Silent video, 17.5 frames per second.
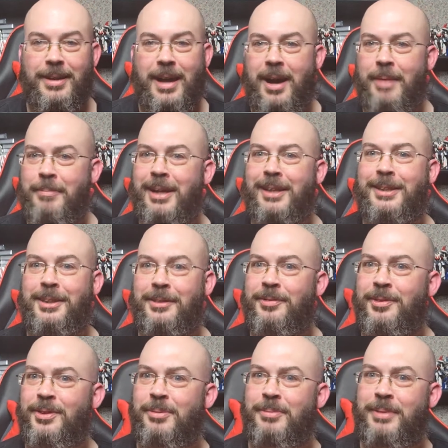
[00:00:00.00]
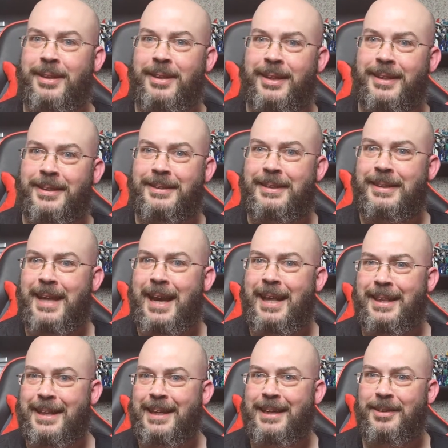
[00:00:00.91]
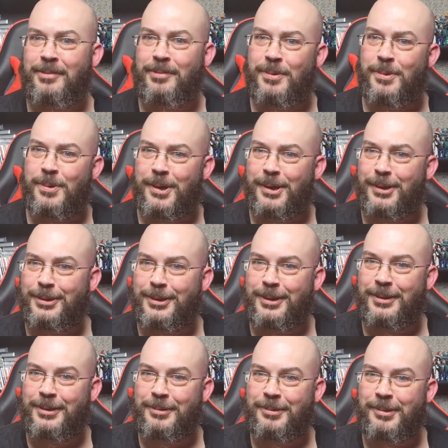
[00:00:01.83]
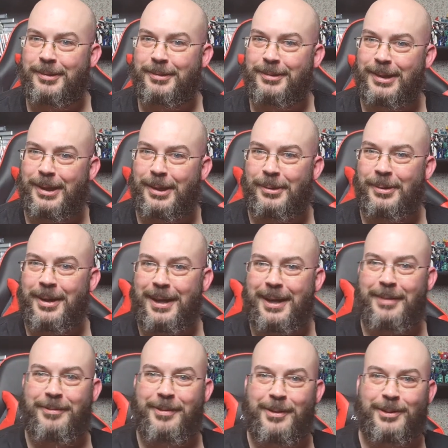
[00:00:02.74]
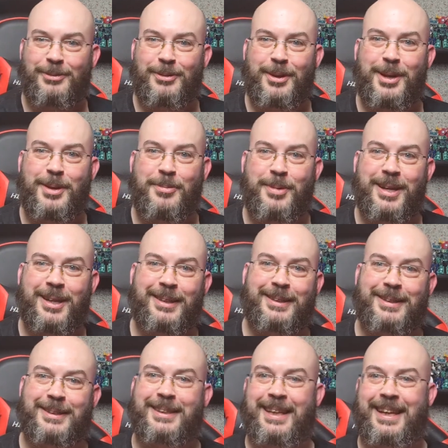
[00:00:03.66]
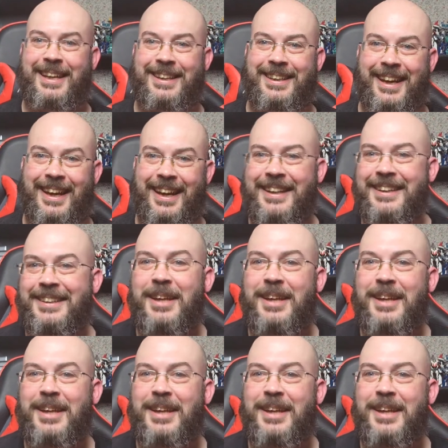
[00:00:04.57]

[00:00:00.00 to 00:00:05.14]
I'm actually filming this at the end of August, so it feels really weird to say that.